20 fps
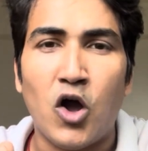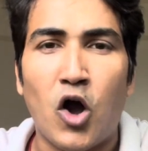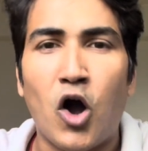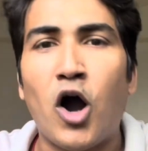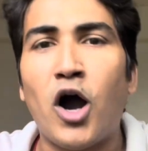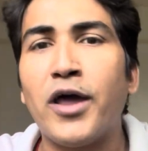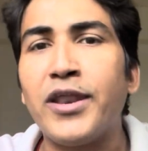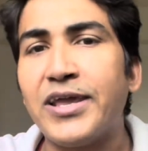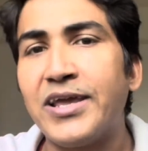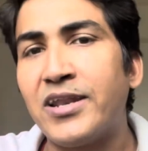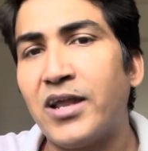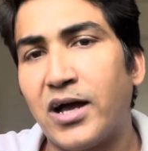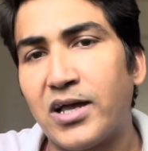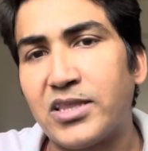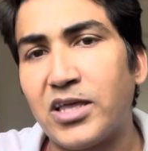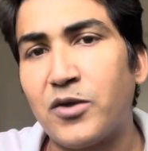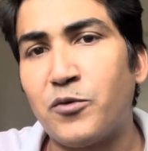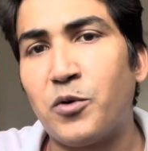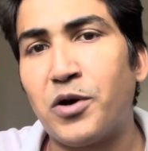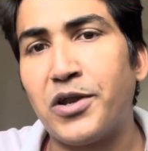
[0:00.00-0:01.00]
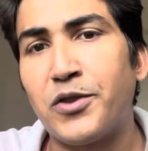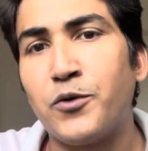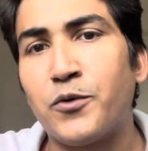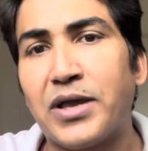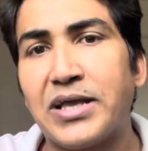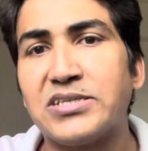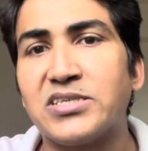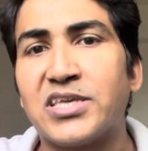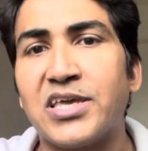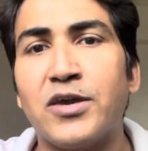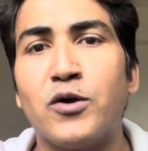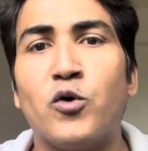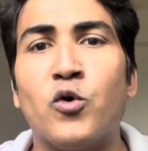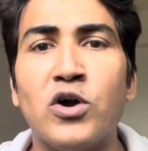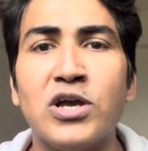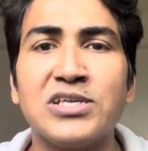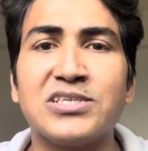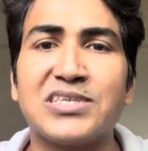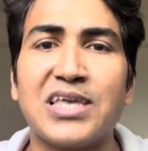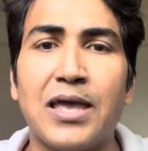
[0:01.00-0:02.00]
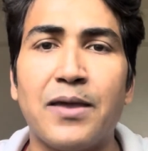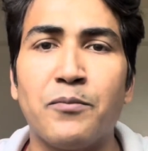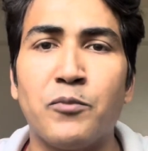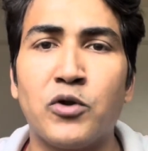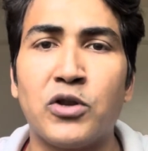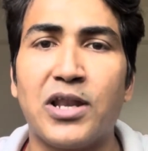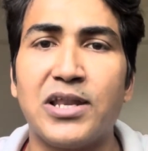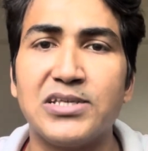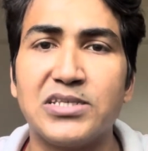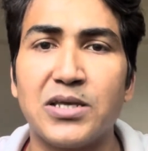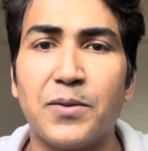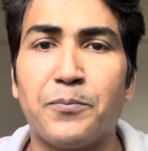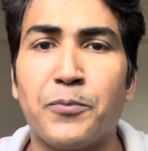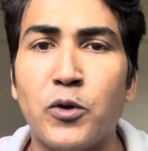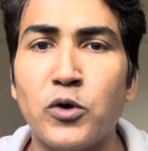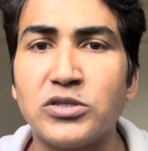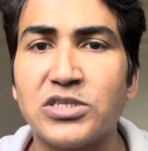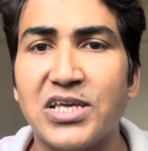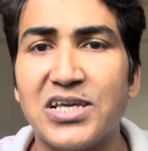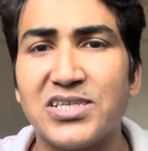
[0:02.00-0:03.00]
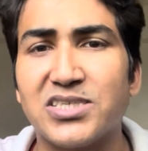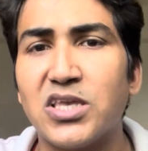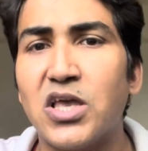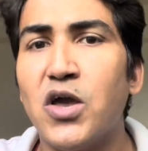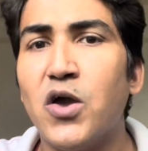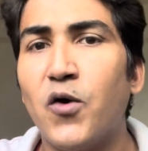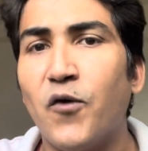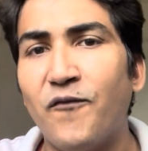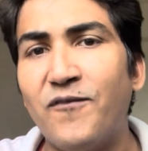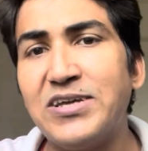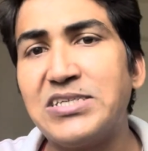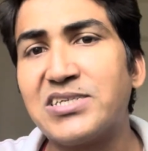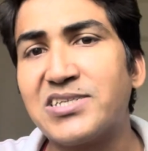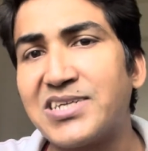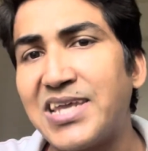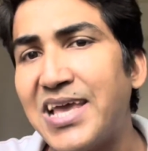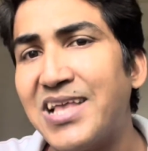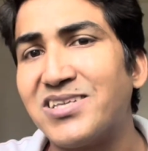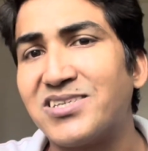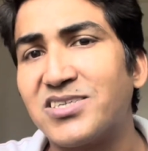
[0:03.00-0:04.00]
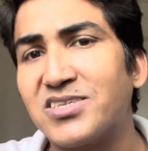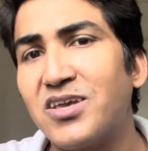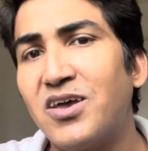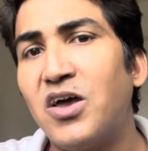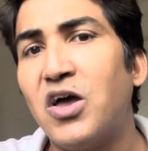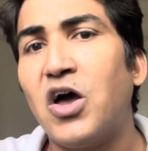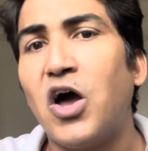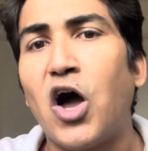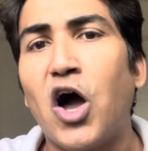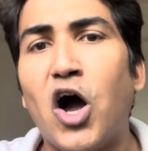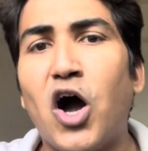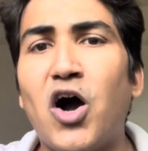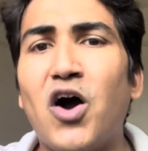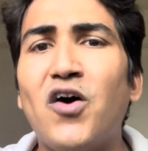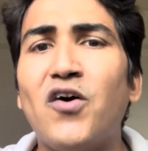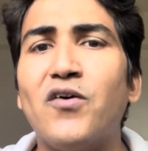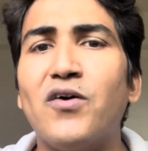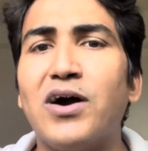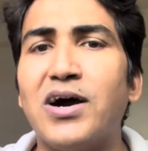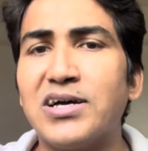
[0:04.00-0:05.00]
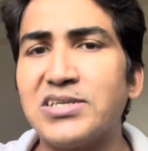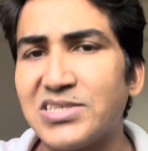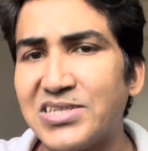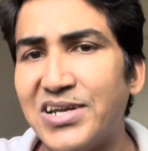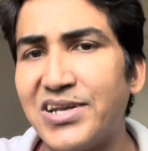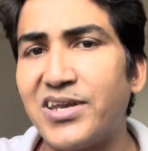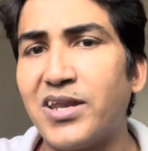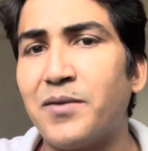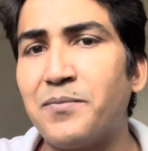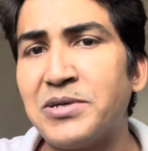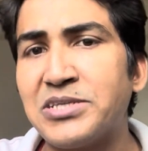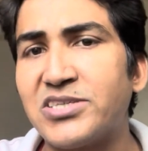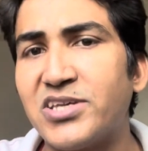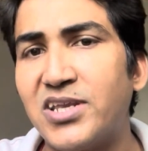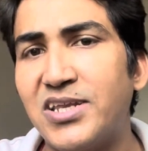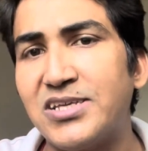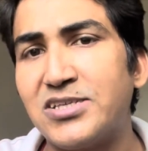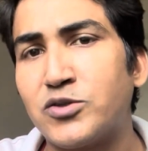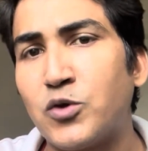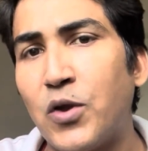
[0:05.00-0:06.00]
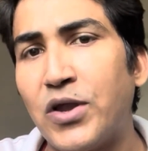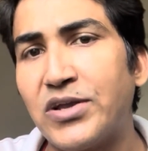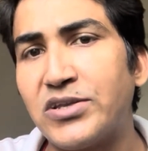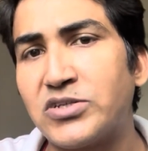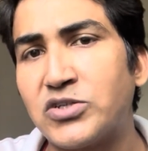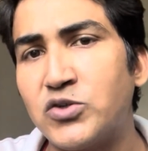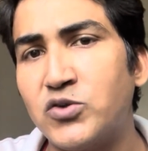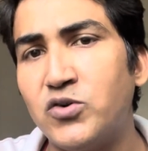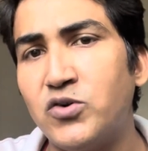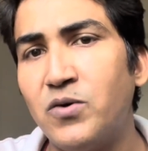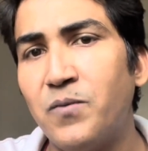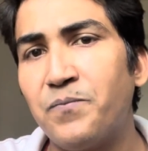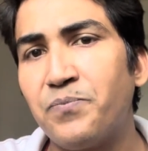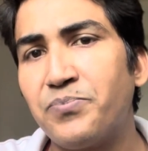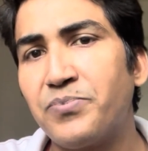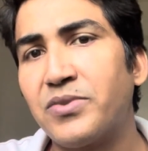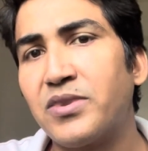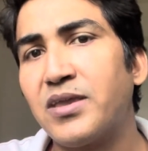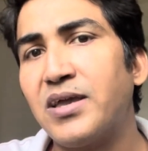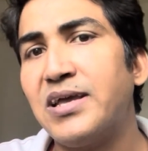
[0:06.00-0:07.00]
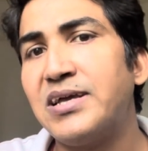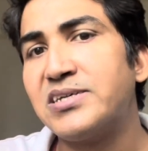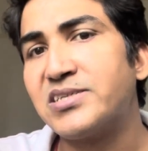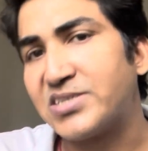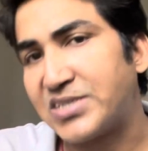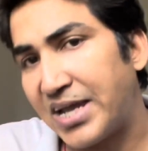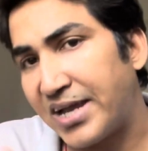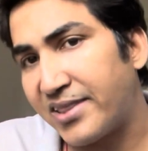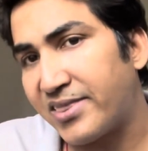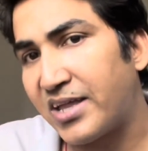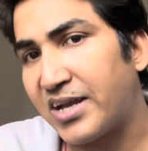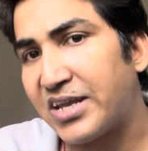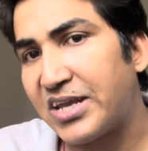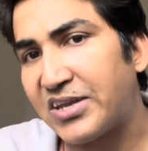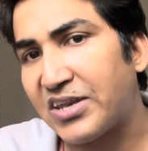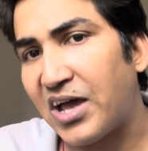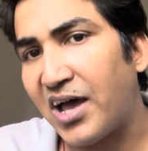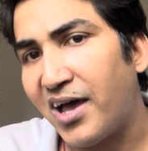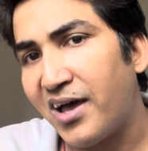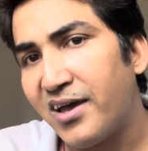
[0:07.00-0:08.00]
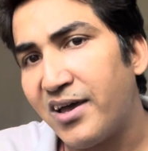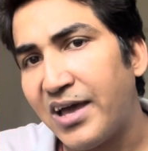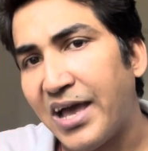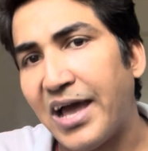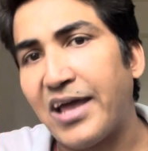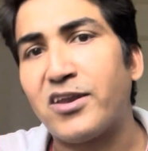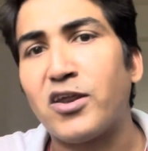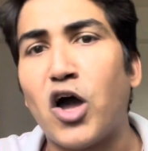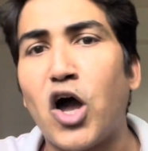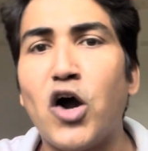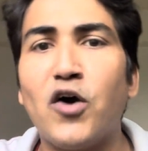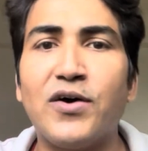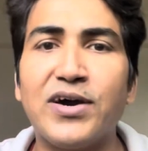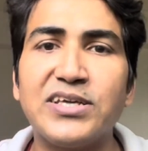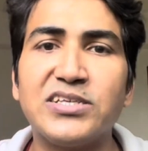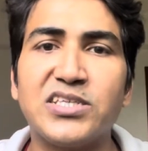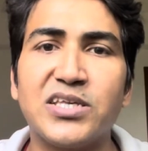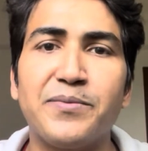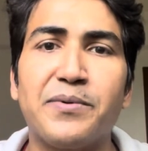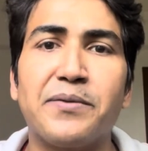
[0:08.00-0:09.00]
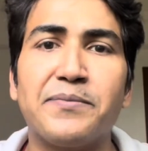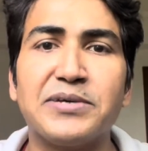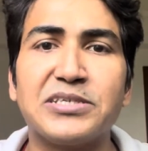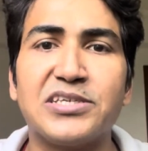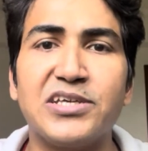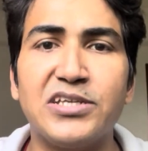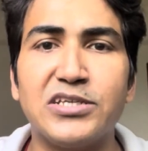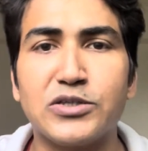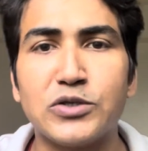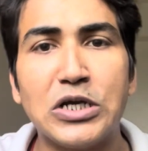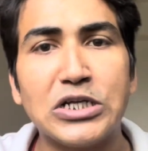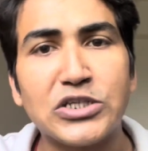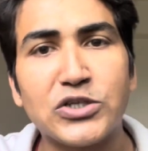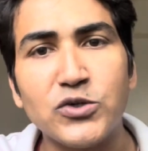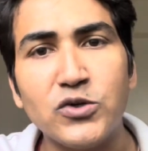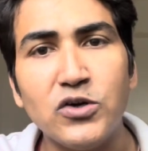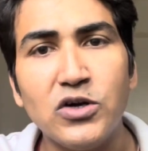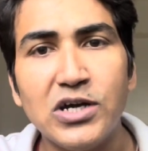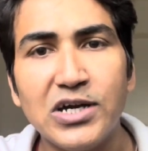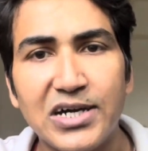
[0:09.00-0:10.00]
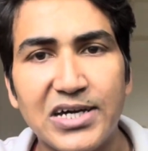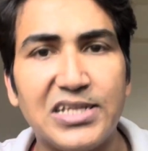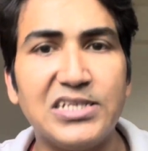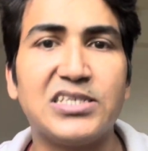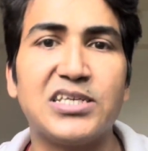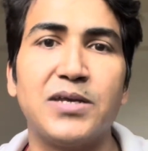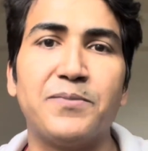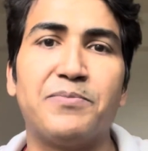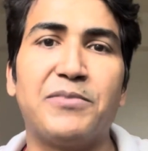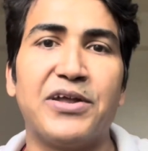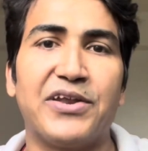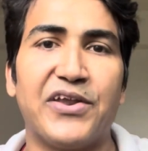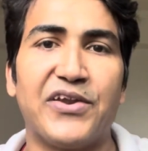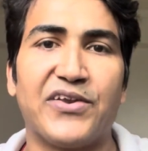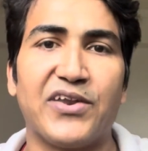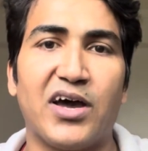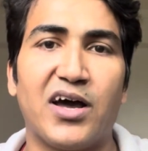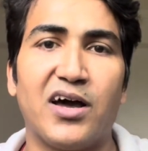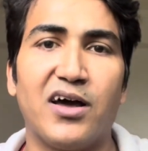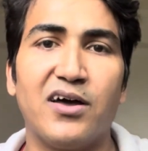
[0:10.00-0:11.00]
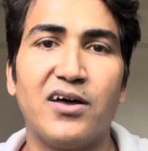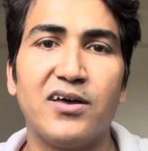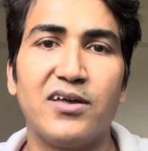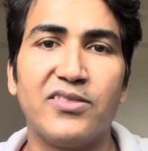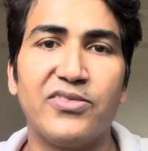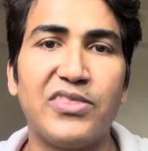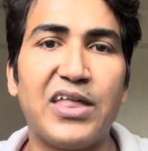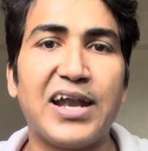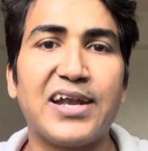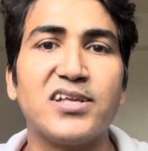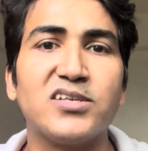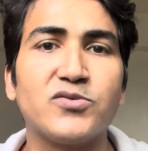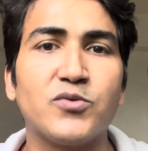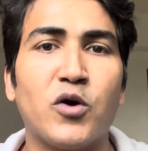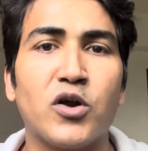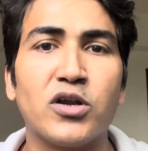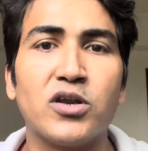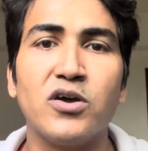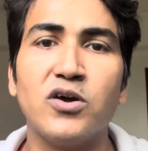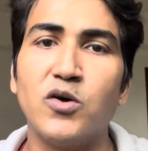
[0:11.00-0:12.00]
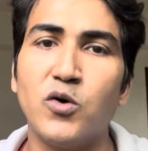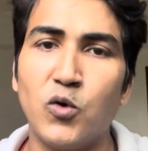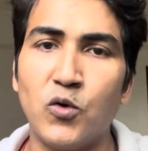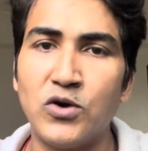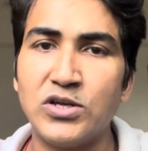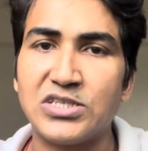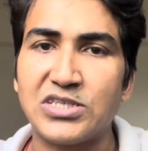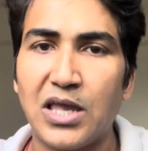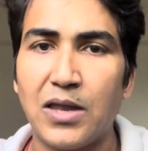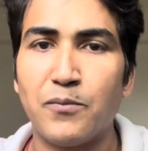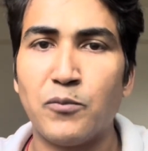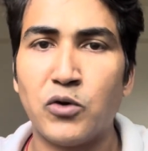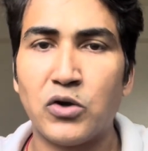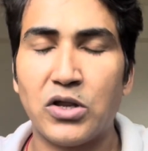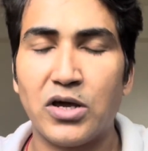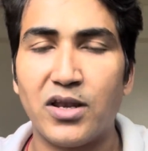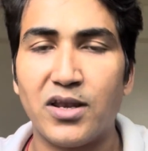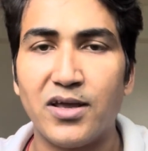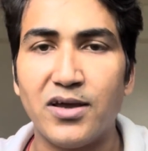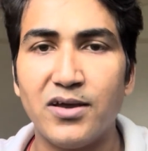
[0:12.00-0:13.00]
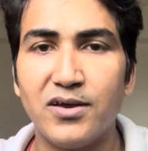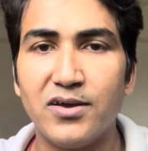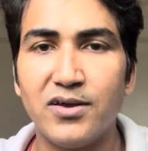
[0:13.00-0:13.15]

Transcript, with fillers: or in other word you can say OSI model is a process which tells how a sender machine is going to send the data and how a receiver machine is going to receive the data. That is what OSI model.